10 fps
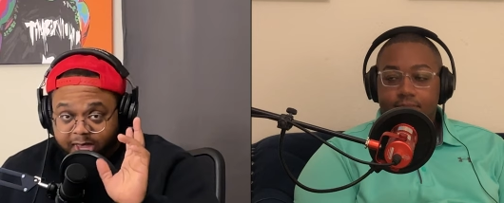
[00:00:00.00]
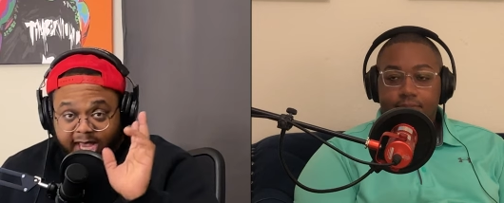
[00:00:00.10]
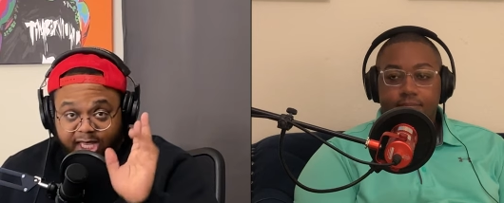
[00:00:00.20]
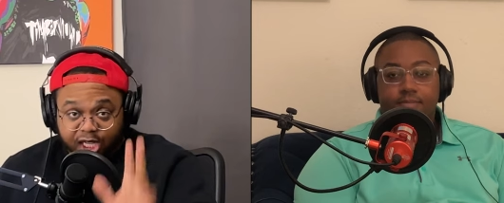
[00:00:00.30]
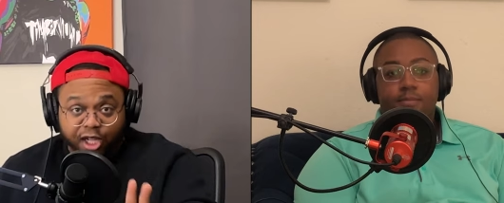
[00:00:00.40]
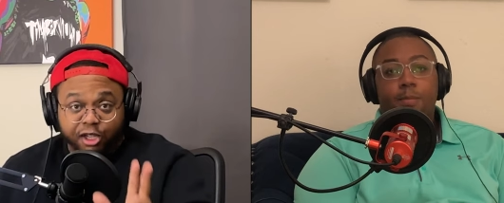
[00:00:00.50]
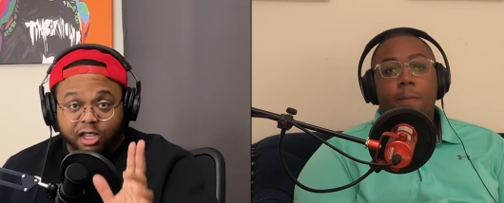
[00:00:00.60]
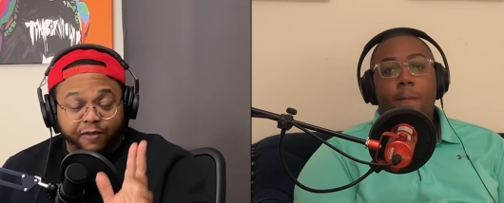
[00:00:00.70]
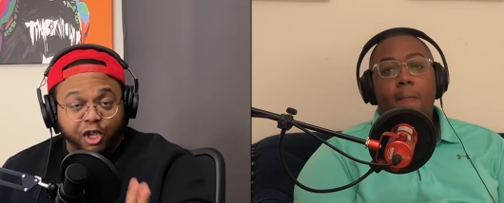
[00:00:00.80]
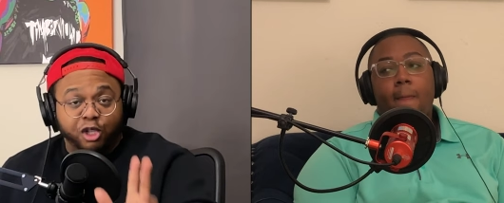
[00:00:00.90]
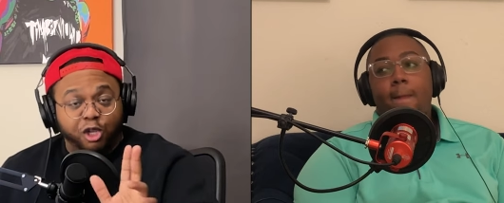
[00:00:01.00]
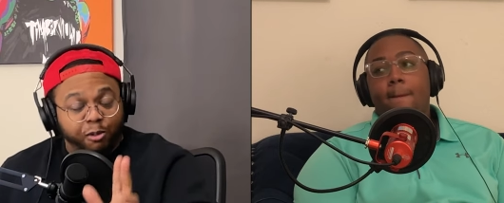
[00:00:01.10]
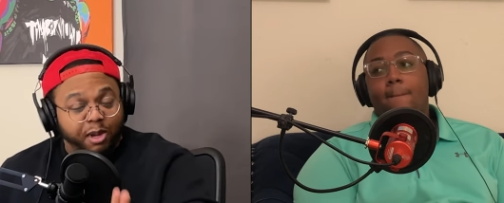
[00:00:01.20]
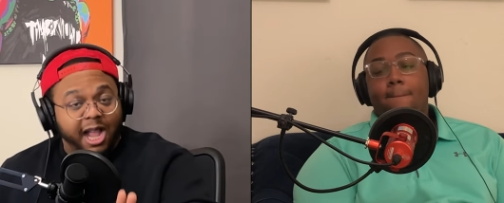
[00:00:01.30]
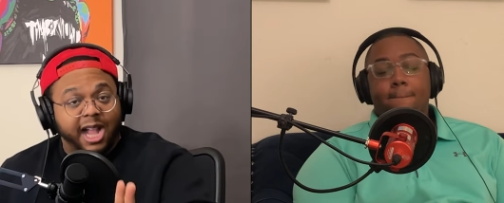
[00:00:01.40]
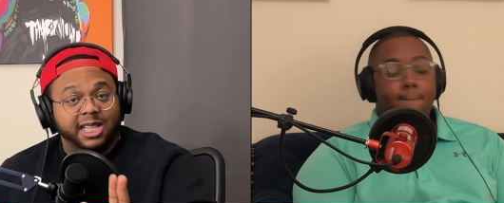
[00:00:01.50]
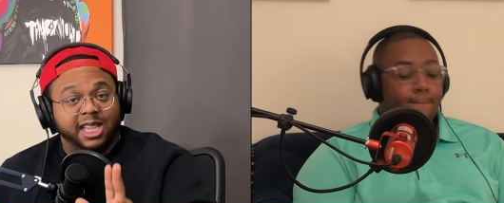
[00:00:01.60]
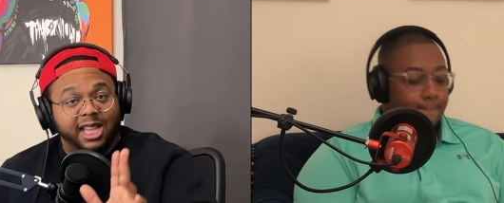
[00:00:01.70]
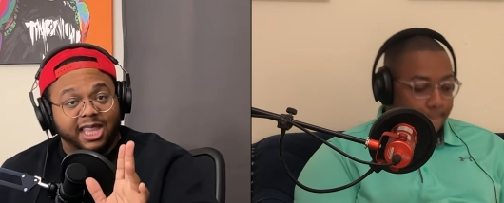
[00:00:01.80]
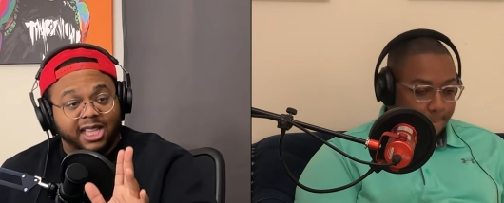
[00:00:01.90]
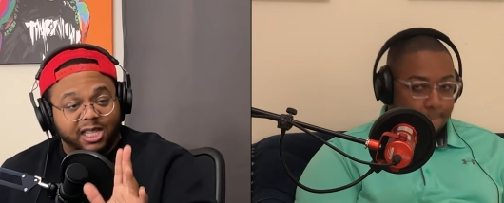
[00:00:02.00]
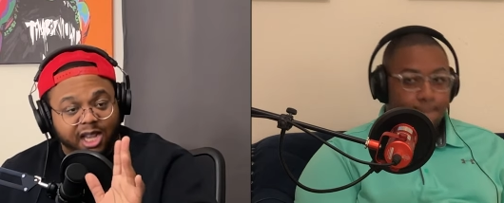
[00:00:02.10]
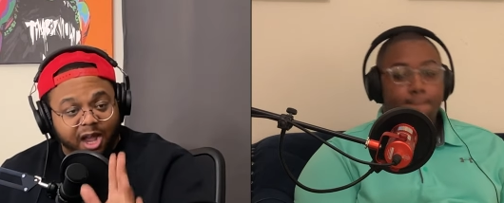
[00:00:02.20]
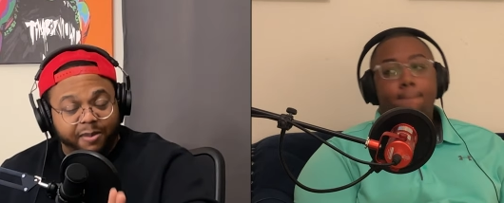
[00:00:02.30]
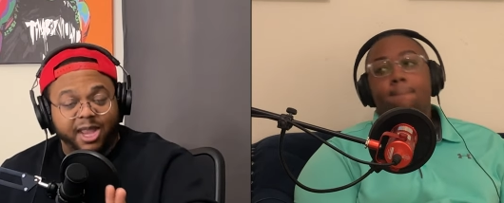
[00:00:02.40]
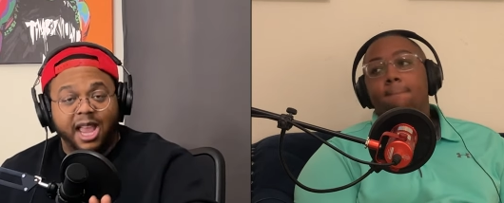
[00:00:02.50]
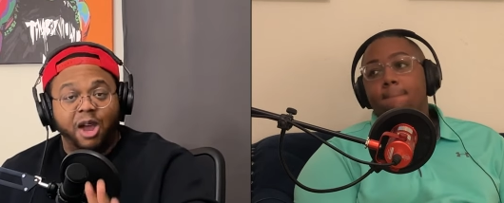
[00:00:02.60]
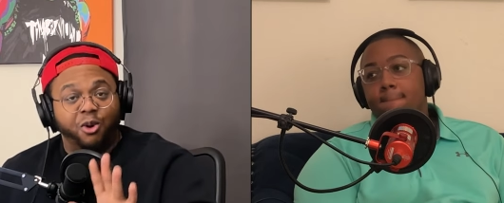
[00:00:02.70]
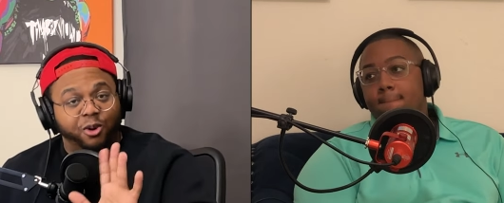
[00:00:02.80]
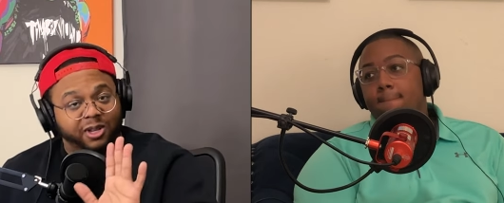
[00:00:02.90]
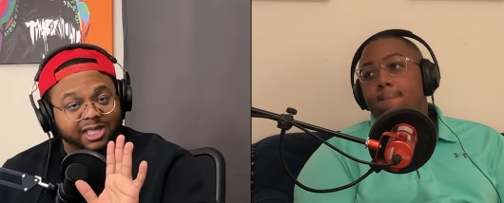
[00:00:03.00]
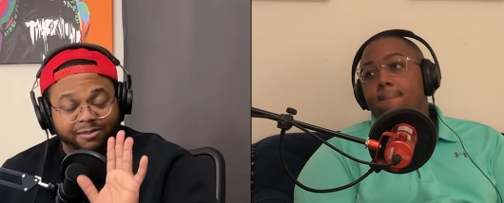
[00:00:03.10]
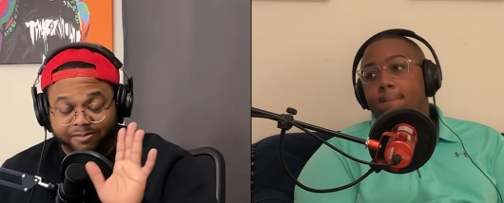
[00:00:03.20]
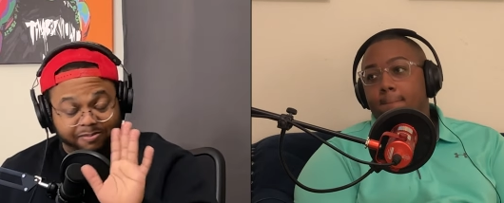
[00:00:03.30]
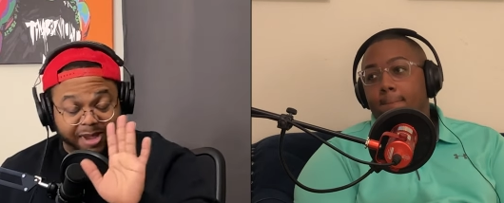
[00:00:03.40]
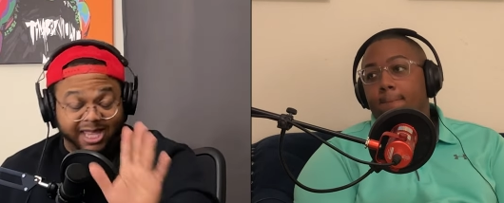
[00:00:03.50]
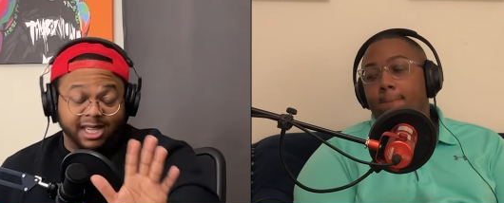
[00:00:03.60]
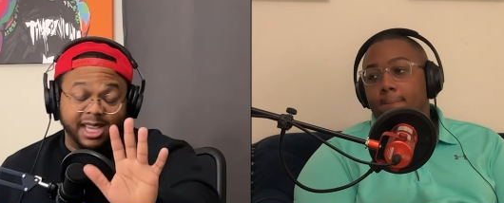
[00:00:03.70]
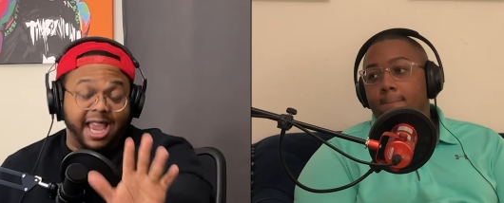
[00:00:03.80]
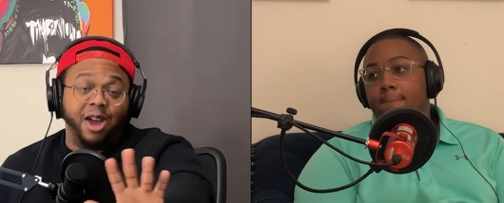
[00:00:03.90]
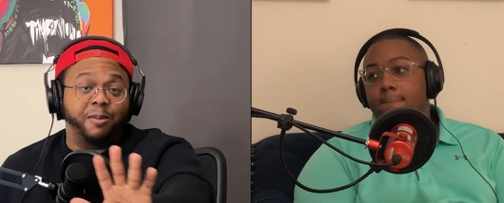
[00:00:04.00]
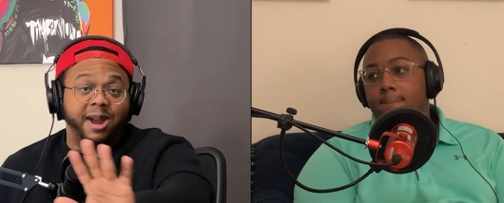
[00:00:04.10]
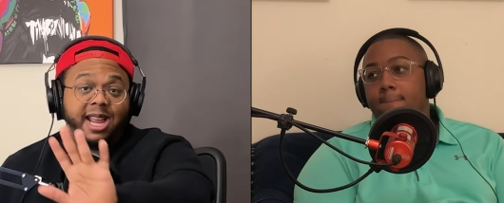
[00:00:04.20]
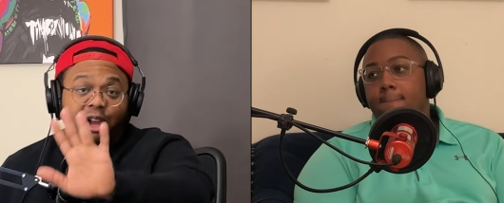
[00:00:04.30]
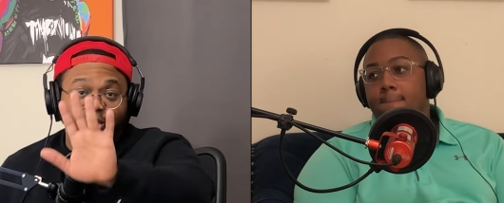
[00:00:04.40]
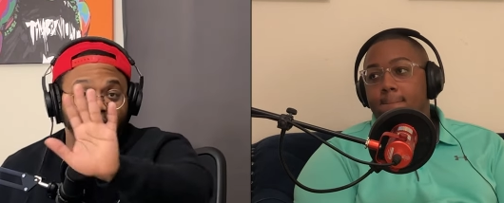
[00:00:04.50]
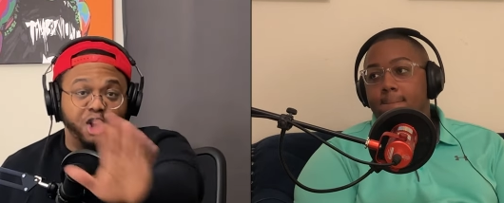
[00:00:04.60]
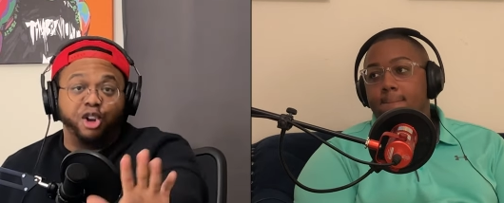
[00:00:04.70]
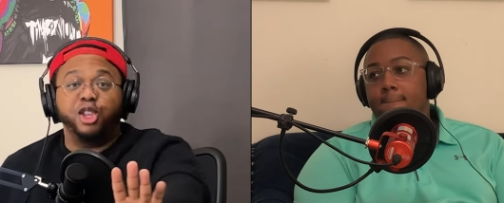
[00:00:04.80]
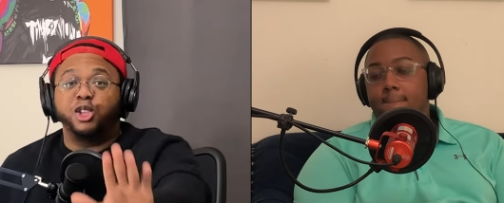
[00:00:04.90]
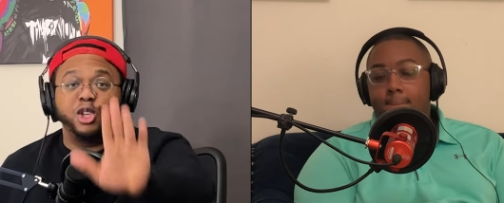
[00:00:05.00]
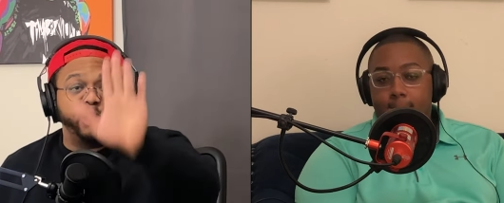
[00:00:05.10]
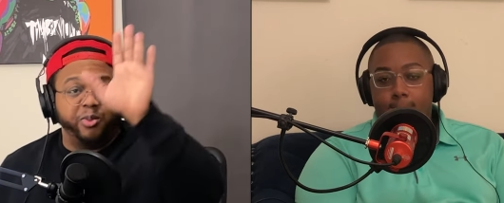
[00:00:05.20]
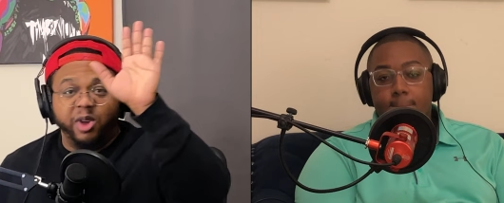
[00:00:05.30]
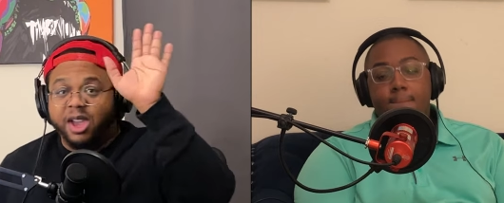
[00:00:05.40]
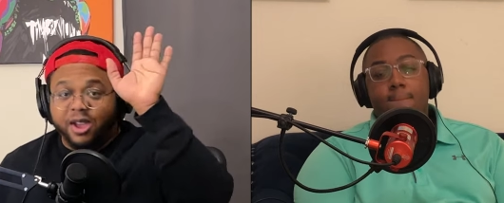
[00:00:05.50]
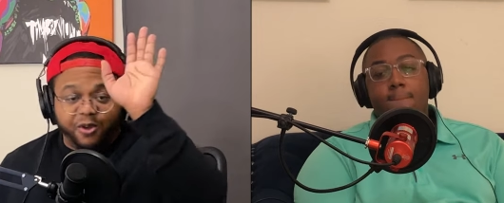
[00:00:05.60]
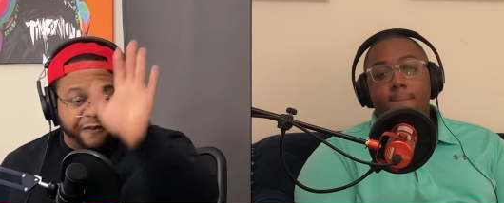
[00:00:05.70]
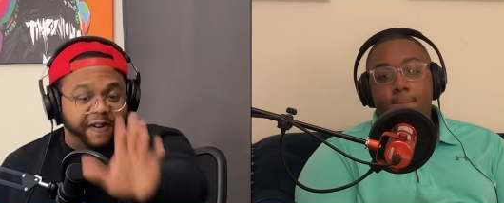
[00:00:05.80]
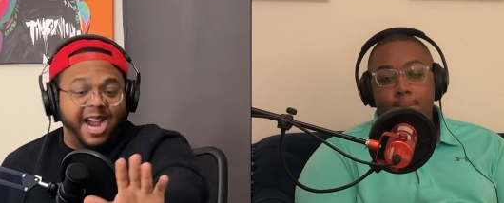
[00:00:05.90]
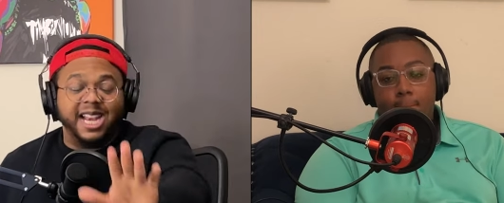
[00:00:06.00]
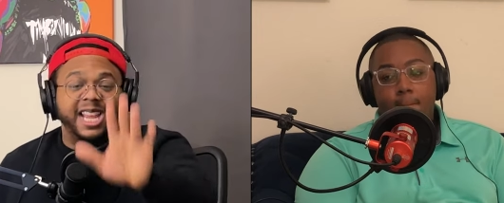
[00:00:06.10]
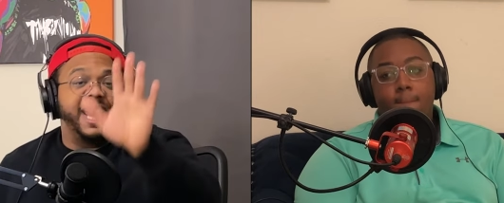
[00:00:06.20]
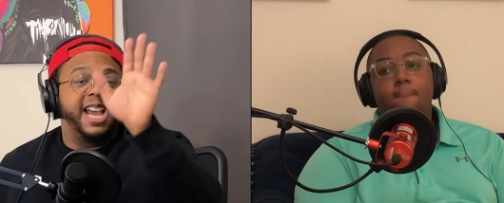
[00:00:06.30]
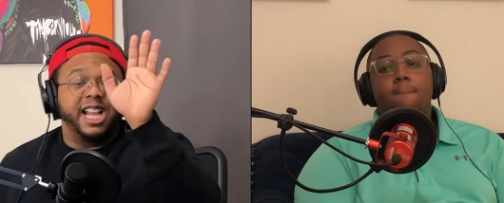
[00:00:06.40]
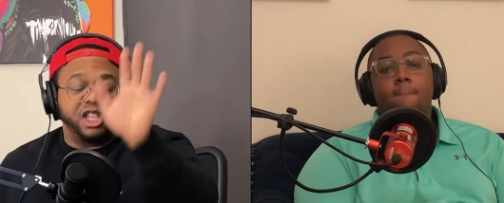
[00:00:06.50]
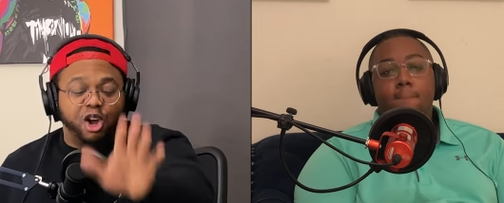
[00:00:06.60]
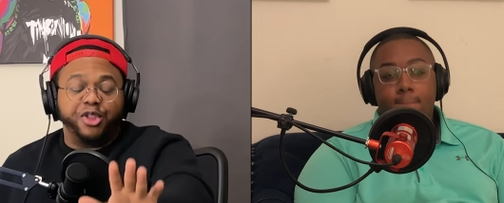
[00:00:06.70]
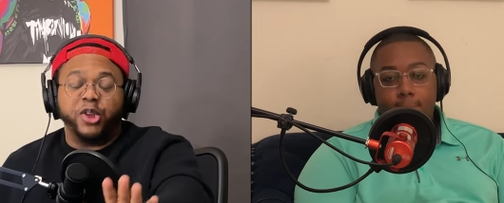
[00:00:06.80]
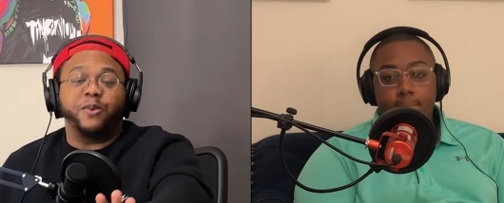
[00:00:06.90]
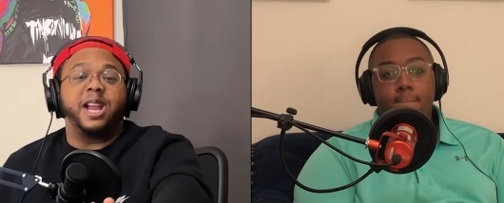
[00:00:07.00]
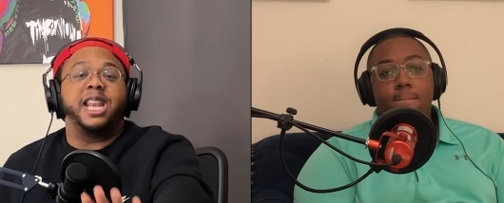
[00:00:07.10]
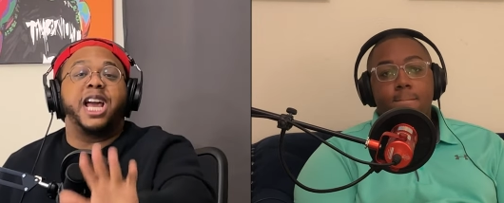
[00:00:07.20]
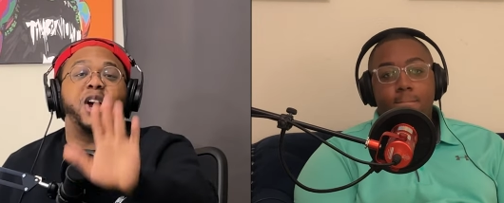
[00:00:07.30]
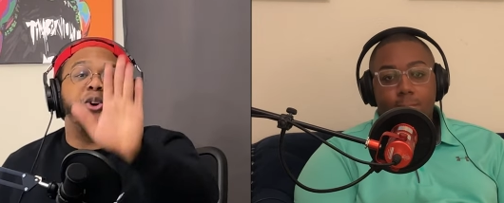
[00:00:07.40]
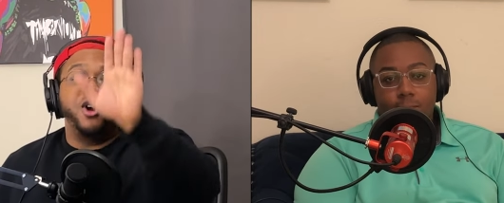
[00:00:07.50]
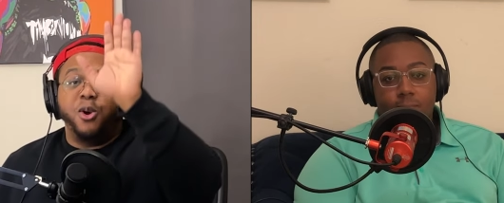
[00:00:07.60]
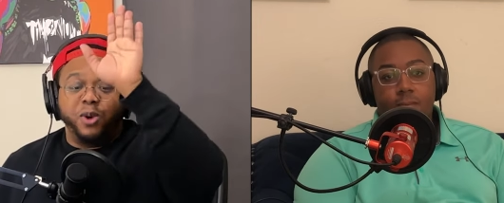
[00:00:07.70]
Speaker 1: exclusive YouTube content that's coming out or is basically out by now. You can go to YouTube, you'll find it. It's on there right now.